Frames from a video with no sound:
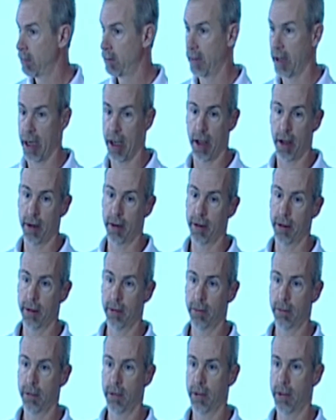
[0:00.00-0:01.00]
Now,
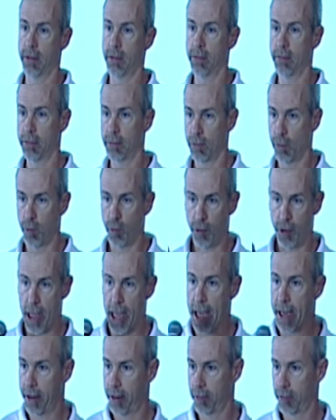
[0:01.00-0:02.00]

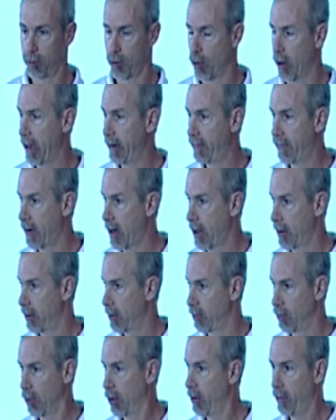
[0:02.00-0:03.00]
that
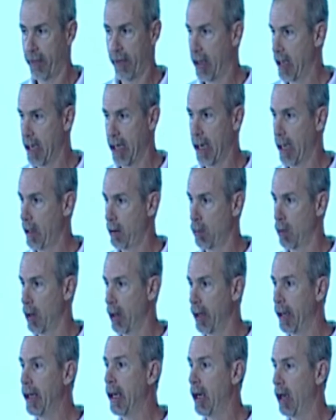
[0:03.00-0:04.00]
grandfathered roof isn't
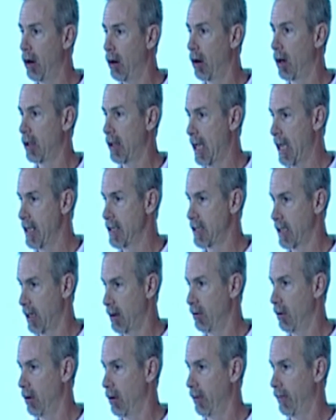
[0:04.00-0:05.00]
anywhere near a Class A
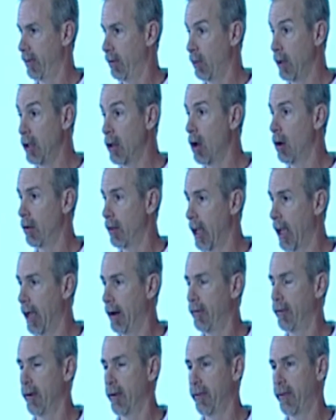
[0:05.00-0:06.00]
roof, and we know
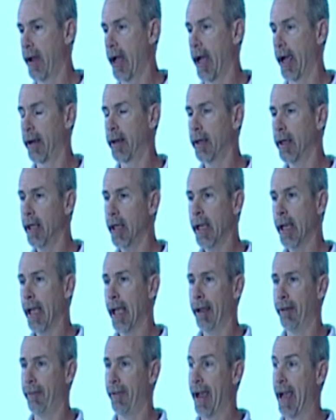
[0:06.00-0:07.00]
that for a fact.
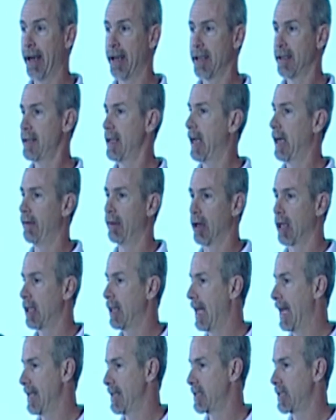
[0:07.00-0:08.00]
In fact, it's not even a
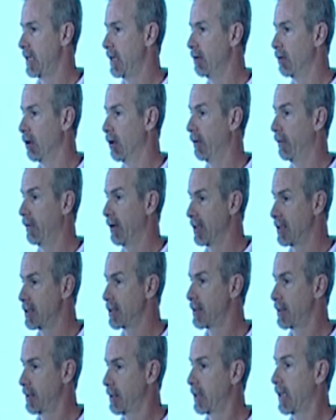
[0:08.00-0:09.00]
Class C roof,
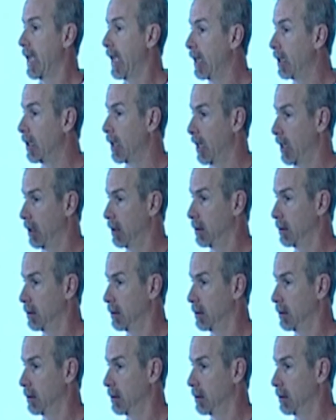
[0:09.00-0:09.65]
it's kindling.